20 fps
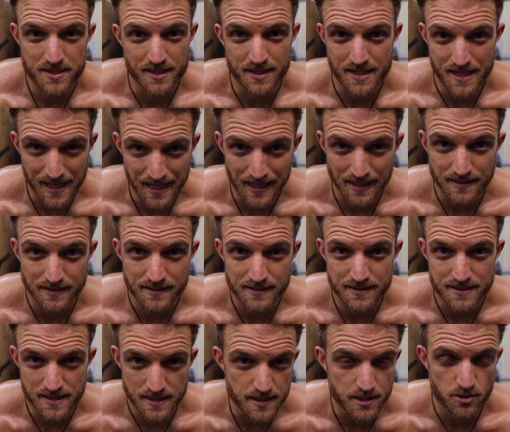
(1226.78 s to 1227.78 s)
did not
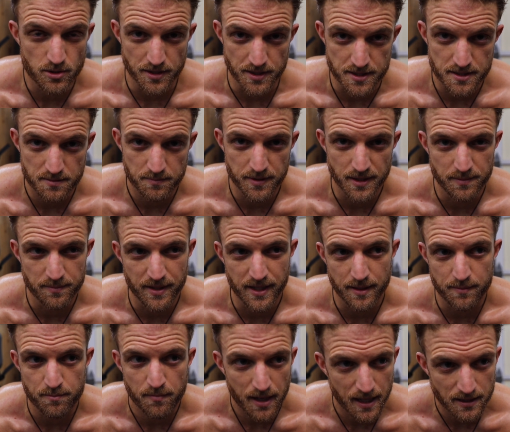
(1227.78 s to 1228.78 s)
decrease, meaning
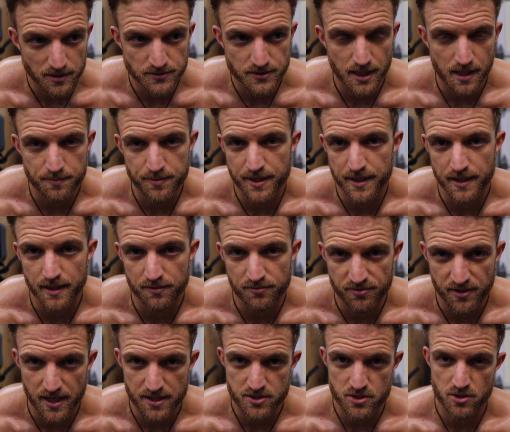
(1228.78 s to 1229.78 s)
my mile time didn't get
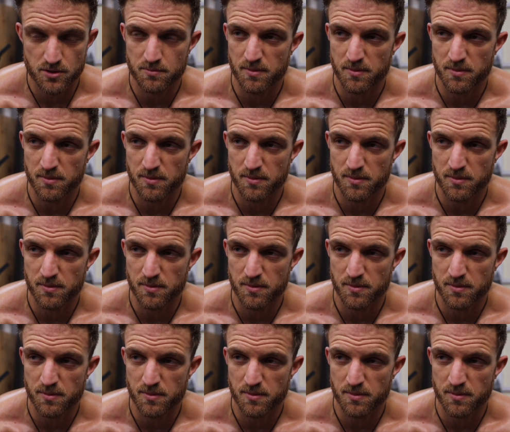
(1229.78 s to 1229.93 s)
faster,